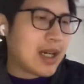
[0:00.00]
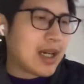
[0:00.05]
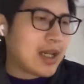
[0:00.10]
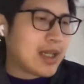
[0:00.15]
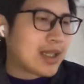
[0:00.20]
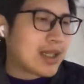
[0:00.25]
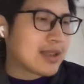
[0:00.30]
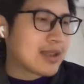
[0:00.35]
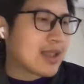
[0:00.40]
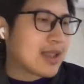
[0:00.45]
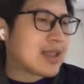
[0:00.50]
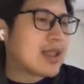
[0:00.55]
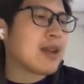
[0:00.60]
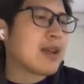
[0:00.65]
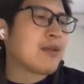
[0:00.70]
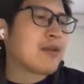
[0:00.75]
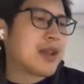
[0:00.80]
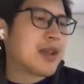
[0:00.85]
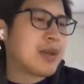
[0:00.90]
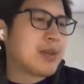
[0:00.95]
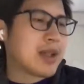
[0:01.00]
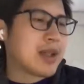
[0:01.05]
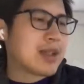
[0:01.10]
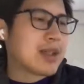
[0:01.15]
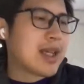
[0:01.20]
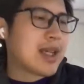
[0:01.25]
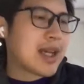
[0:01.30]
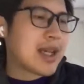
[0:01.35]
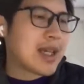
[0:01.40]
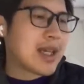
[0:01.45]
existing frameworks
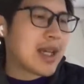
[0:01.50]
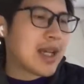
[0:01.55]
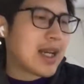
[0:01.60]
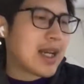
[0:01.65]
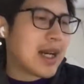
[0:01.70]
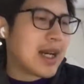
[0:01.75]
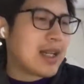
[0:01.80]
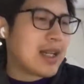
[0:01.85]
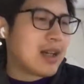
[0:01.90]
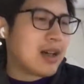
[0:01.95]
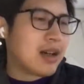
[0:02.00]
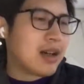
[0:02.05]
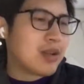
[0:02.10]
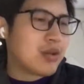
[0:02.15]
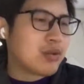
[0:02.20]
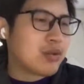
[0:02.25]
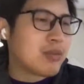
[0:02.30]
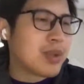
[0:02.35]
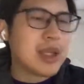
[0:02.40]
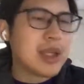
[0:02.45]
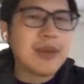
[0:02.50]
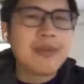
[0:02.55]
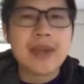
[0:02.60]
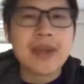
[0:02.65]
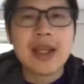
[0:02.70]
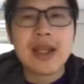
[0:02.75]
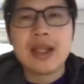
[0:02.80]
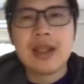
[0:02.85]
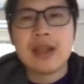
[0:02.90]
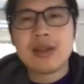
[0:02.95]
like Halide or Loopy
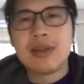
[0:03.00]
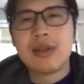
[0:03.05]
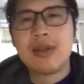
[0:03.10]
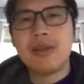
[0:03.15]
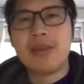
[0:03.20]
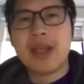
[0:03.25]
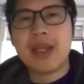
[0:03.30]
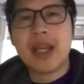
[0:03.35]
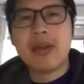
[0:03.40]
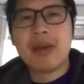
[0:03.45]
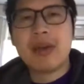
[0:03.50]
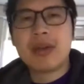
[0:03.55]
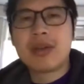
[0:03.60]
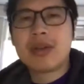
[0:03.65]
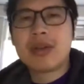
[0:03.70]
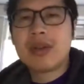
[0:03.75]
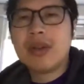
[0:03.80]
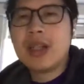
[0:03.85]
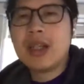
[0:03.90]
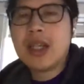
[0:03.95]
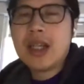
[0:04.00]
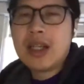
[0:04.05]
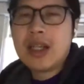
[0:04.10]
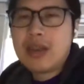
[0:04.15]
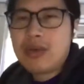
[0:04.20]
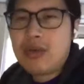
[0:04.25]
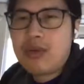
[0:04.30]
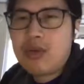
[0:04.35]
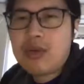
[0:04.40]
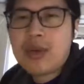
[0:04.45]
to be able to
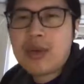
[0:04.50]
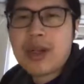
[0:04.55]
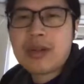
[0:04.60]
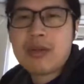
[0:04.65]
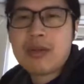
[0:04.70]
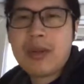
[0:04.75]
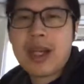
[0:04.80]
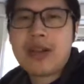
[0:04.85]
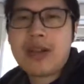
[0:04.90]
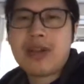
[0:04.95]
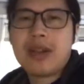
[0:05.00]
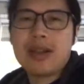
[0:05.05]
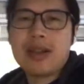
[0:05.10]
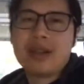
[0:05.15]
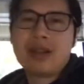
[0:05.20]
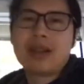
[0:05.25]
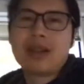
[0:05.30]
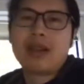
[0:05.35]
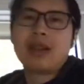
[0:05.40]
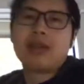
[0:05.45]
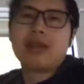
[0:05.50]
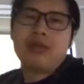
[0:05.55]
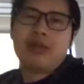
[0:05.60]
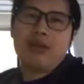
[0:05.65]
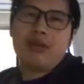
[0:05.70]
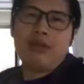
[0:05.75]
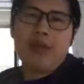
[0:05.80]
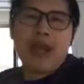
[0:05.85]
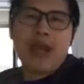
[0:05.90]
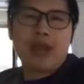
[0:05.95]
do loop transformations,
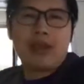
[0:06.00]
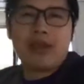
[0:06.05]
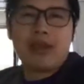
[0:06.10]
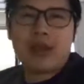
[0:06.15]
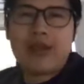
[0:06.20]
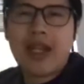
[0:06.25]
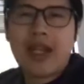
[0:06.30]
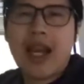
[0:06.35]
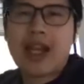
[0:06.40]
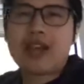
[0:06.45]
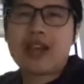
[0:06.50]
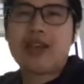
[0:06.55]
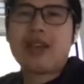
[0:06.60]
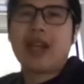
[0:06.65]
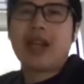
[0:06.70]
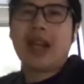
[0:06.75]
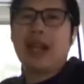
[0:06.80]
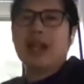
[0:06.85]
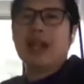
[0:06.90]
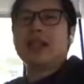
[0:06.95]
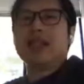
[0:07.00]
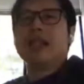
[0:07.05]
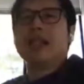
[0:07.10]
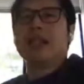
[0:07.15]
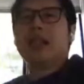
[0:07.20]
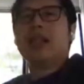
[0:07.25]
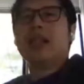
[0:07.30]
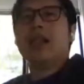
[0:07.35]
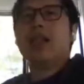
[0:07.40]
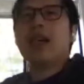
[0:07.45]
to make use of cache
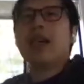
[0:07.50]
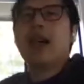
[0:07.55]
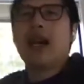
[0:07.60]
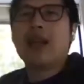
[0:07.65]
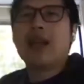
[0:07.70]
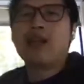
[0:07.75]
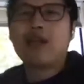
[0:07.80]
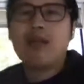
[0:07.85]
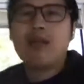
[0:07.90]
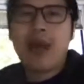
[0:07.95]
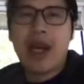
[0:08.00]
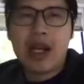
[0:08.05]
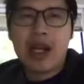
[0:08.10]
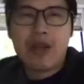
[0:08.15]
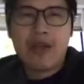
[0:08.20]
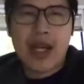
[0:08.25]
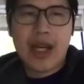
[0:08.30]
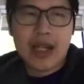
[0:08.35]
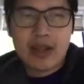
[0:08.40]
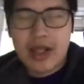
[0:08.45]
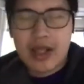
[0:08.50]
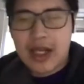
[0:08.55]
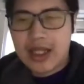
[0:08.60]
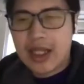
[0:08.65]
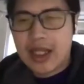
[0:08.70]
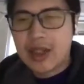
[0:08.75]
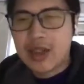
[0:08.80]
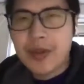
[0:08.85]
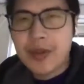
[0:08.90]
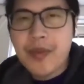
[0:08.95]
locality, and do better
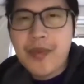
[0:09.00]
vectorization.